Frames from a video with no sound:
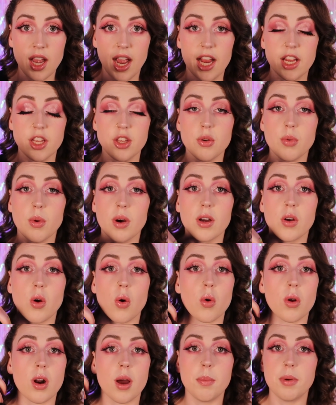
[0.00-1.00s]
and you were
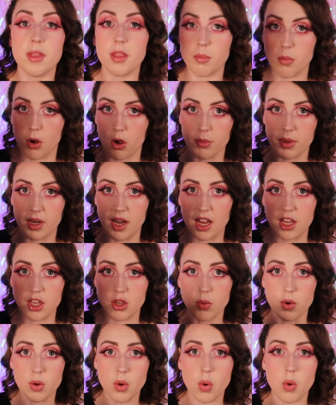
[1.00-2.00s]
caught up in the moment and
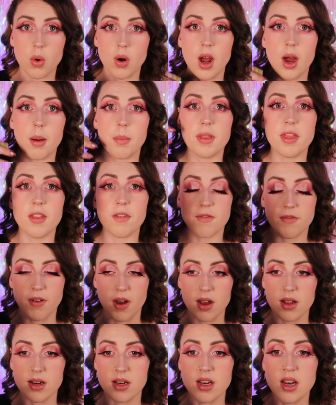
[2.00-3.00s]
you were caught up in the
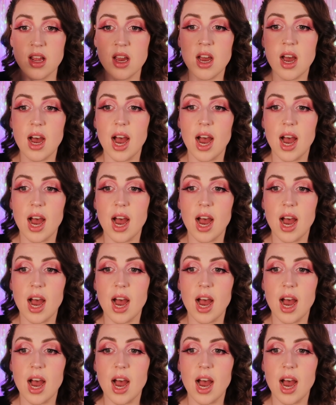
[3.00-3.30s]
fun.